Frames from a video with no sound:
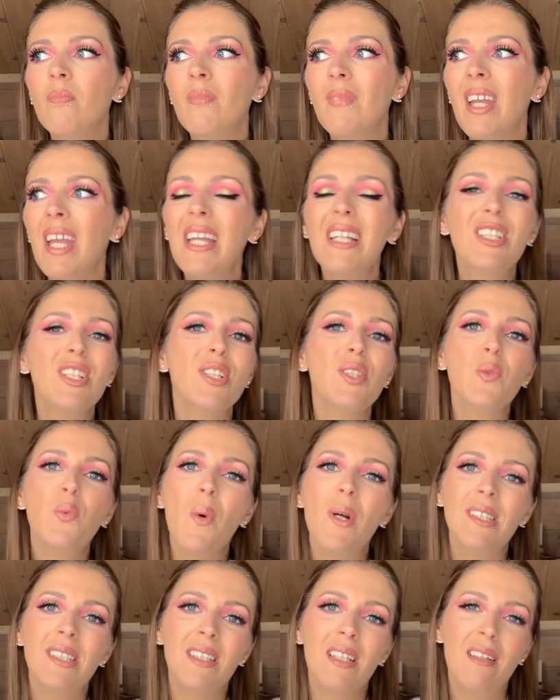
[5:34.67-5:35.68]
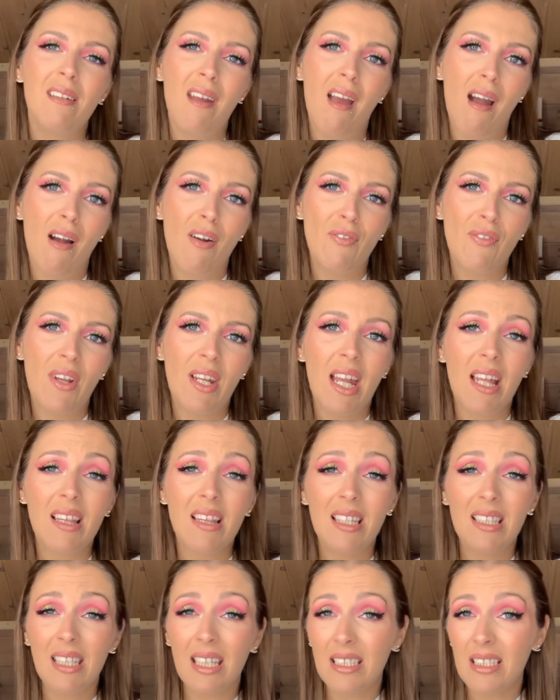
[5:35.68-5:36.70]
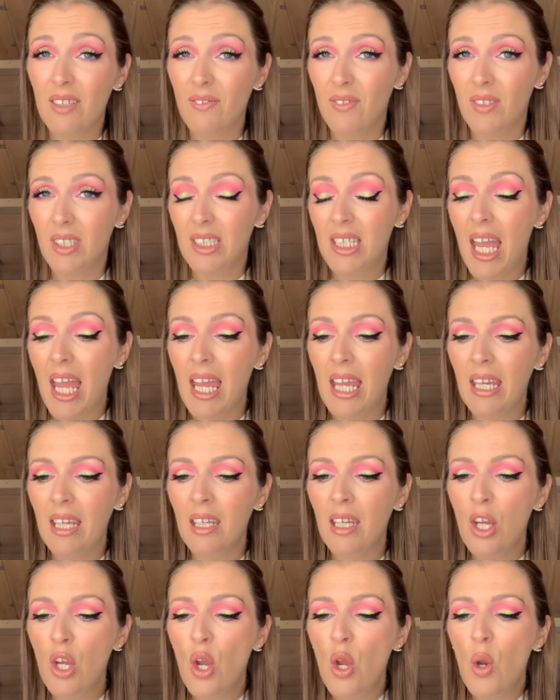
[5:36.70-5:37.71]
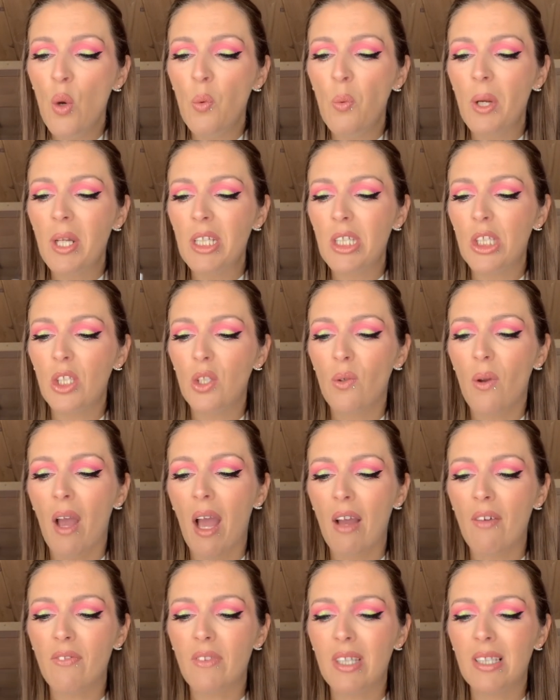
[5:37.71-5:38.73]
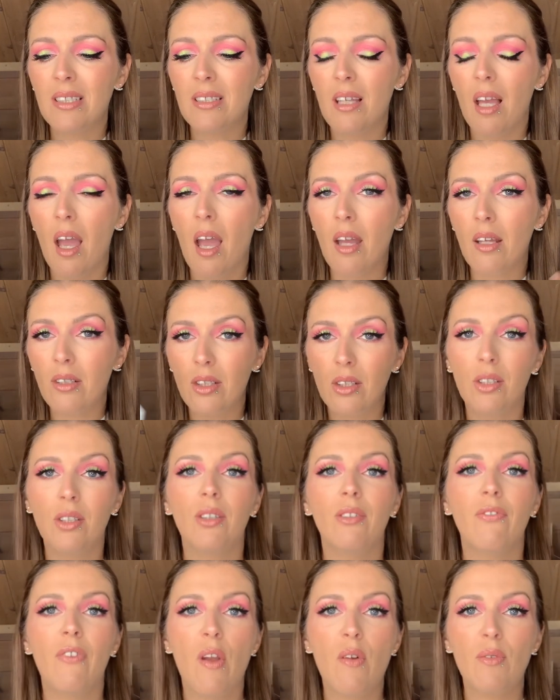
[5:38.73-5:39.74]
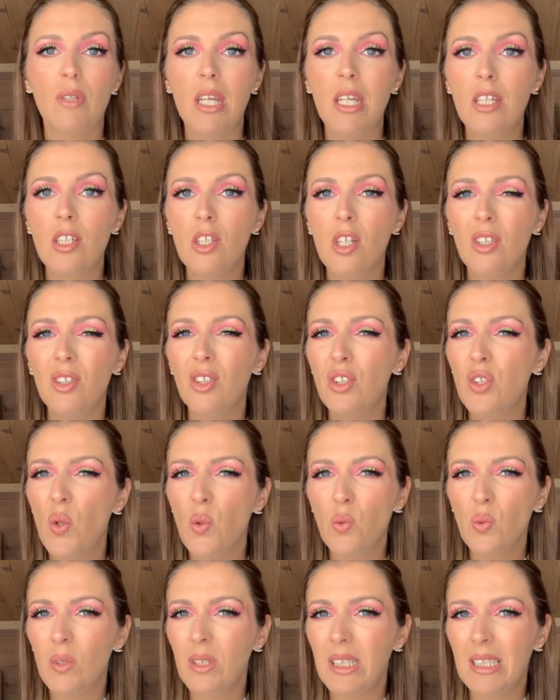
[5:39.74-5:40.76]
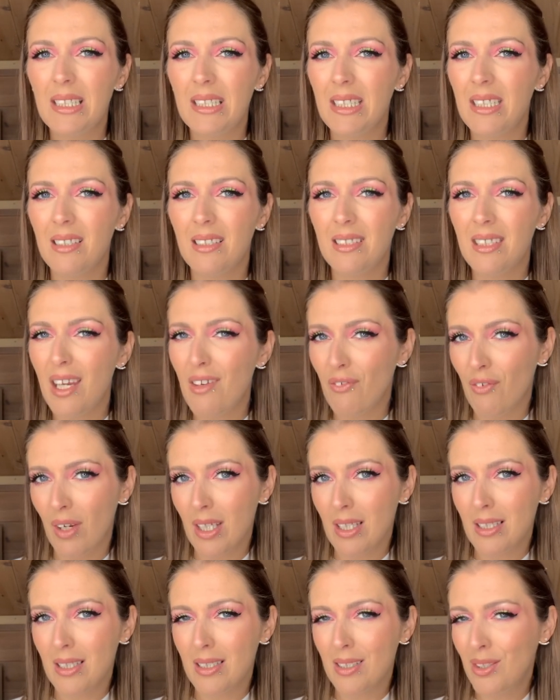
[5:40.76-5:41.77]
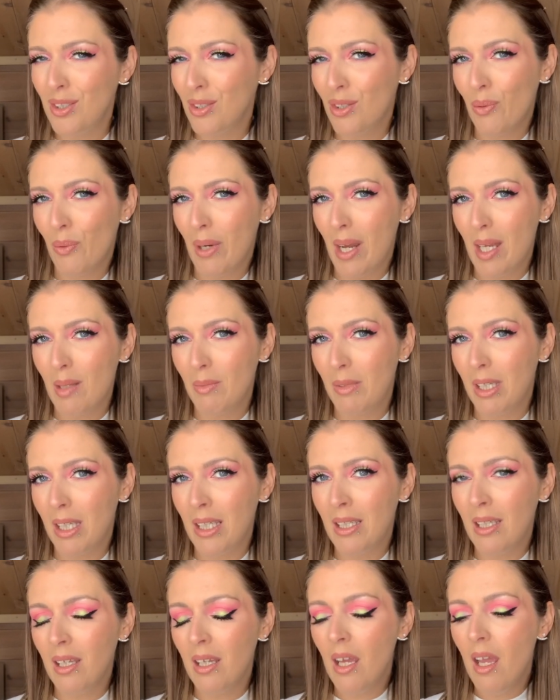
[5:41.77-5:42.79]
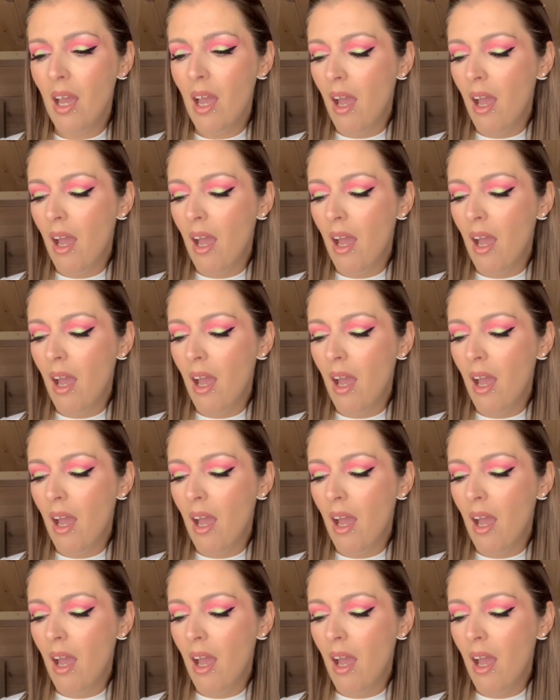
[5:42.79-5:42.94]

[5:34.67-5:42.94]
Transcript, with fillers: It just wasn't enough. And at the end of the day, when you have this under your foundation, you don't really see a difference. You know what I mean?